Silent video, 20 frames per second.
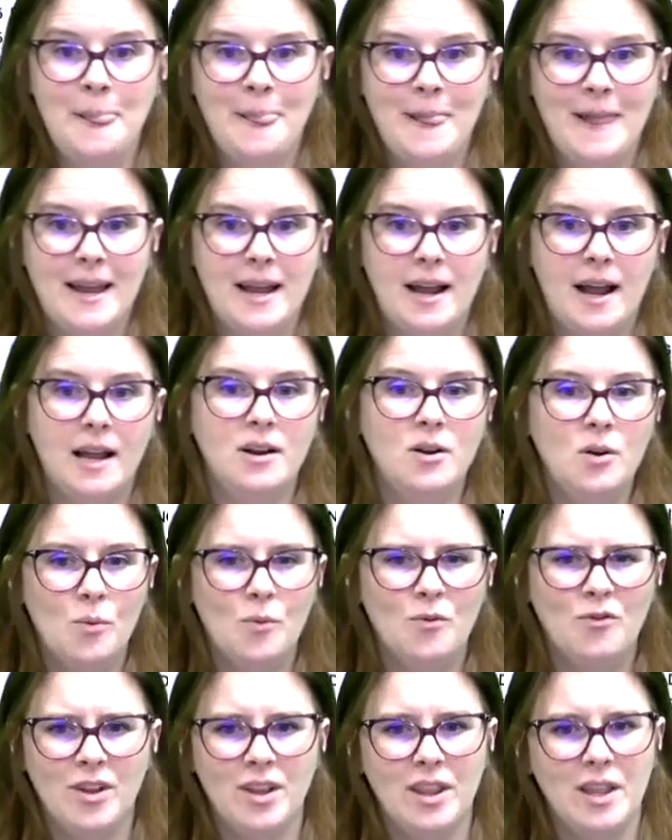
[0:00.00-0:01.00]
I don't
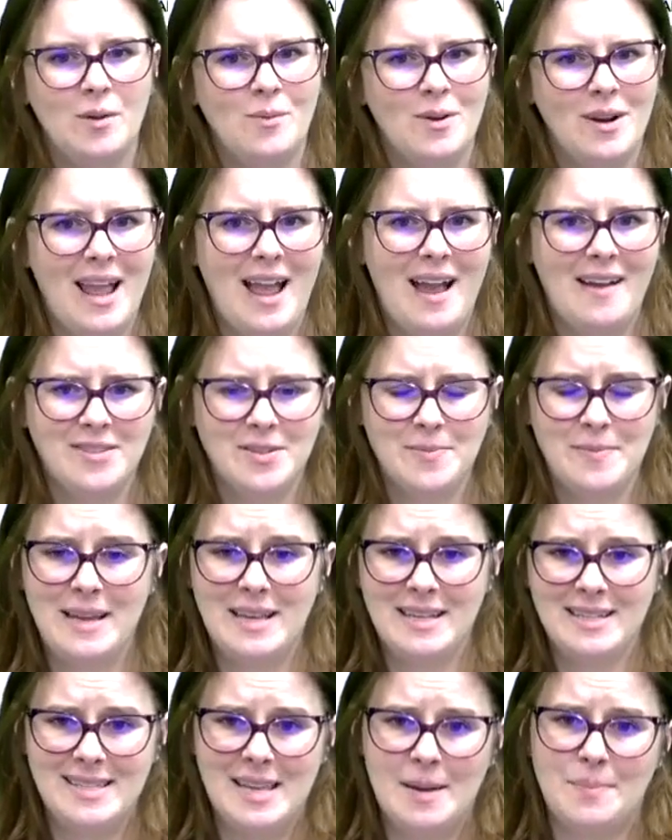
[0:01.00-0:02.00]
really want to have to make a
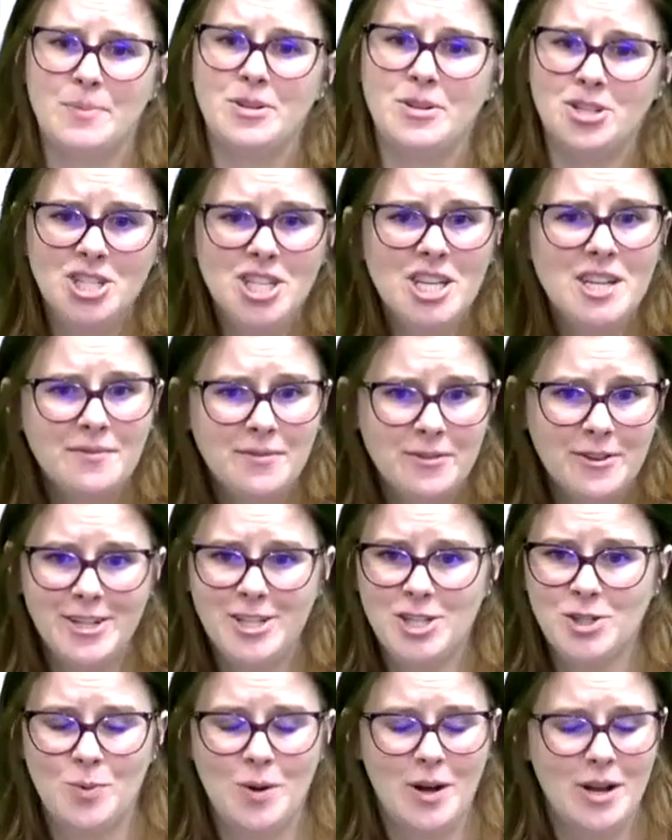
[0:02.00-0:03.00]
separate sheet for
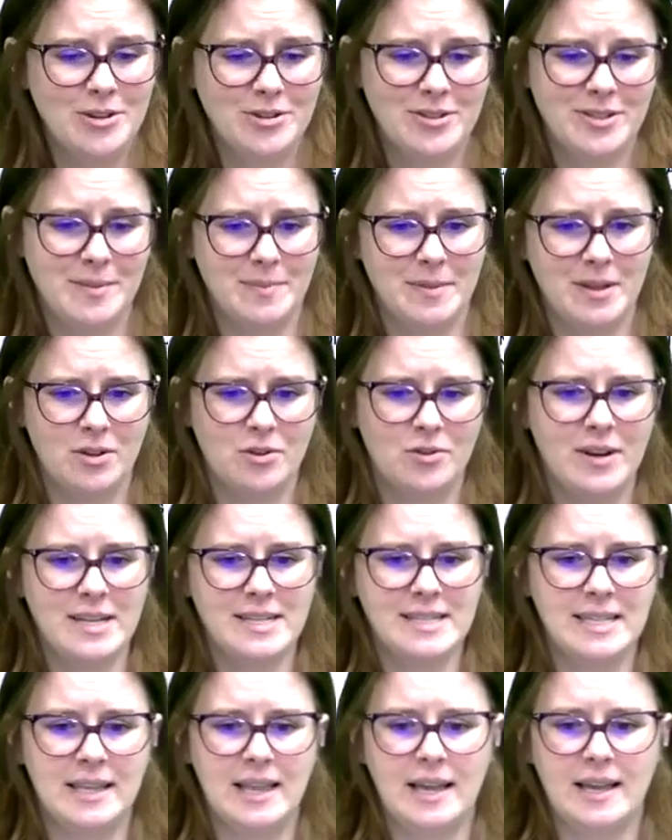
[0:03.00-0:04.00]
each one or something
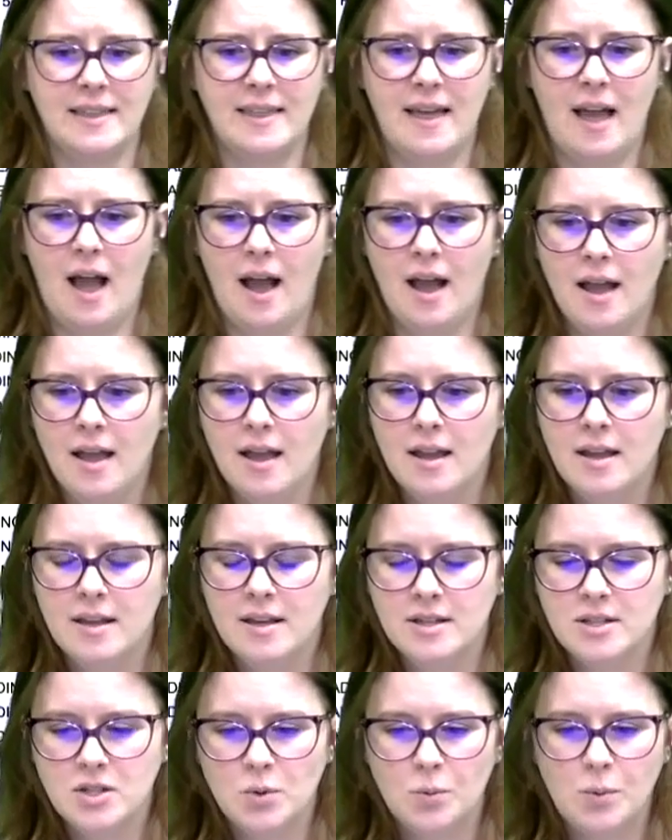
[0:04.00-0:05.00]
crazy like that.
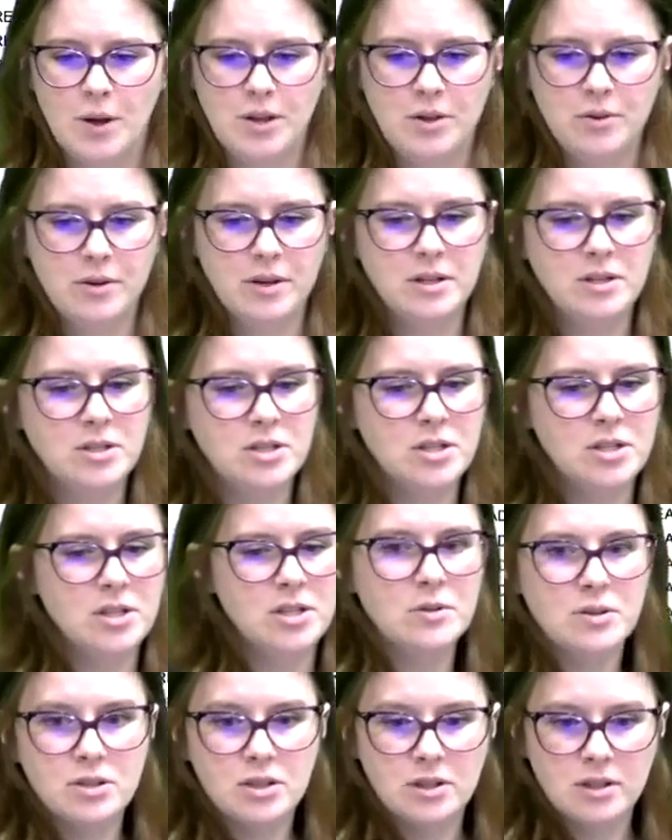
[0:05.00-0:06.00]
So what you can do,
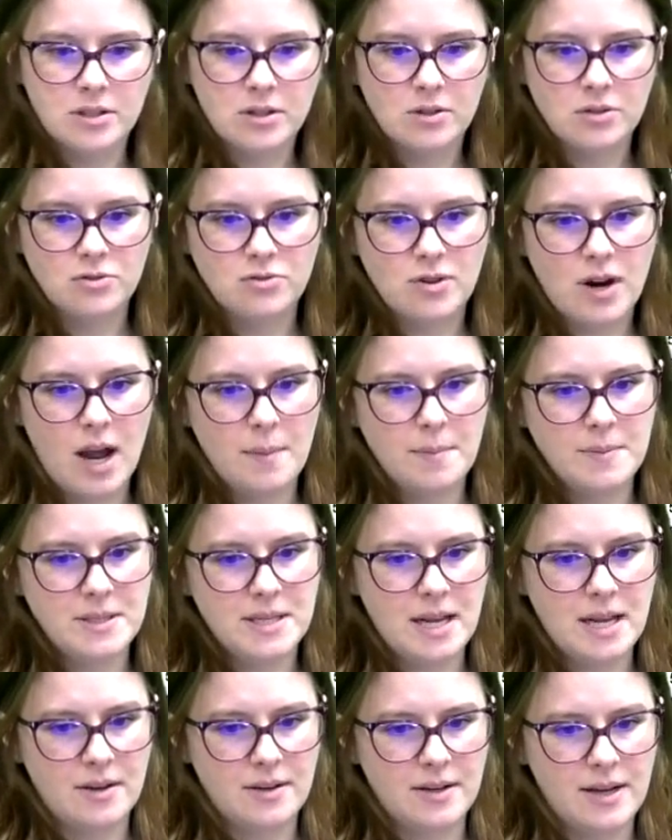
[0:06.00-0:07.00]
there's a little drop
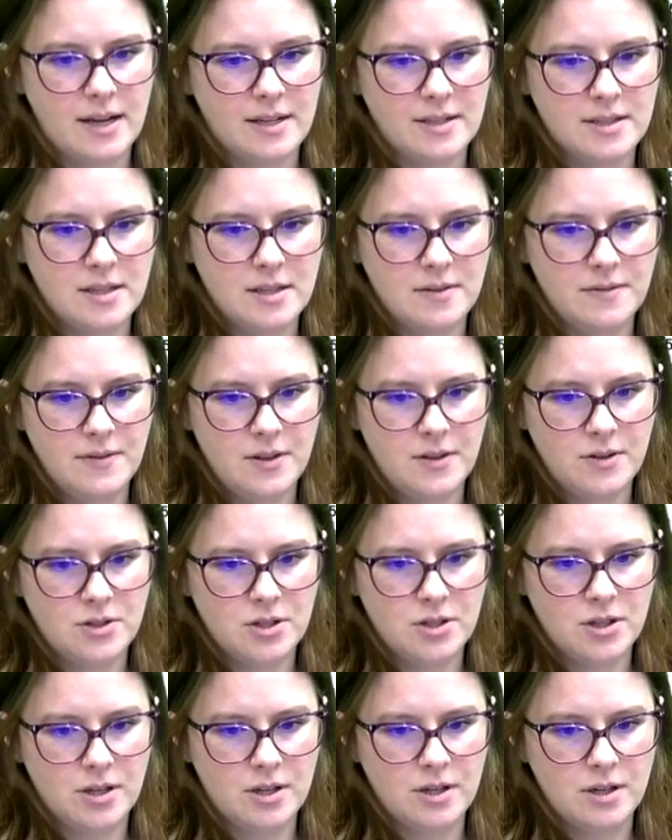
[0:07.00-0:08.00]
down next to the
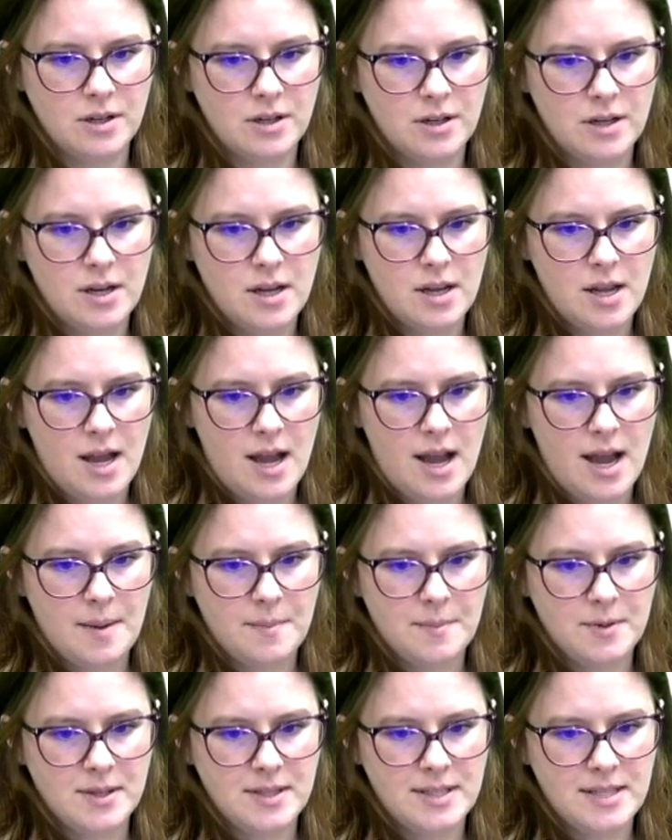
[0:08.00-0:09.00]
filter. I'm
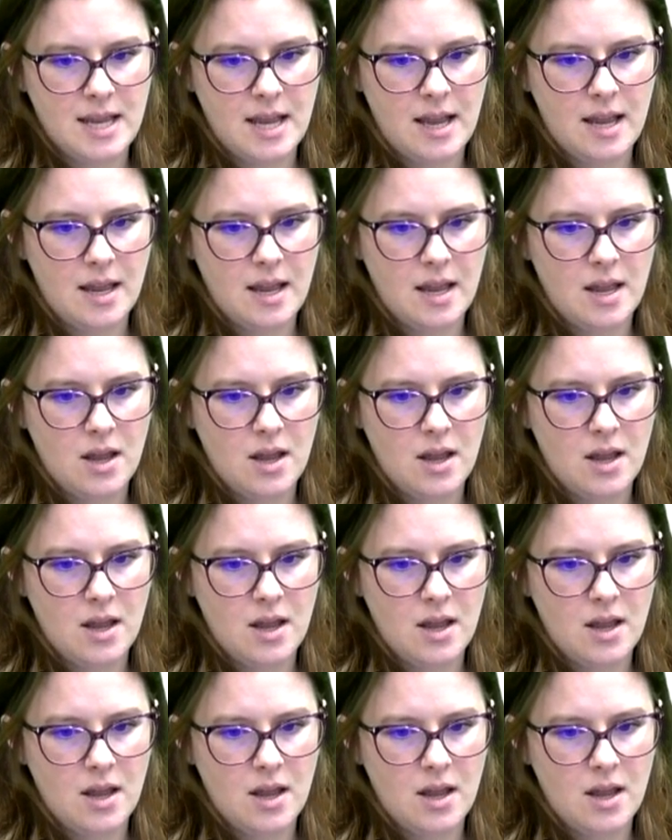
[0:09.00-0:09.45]
going to say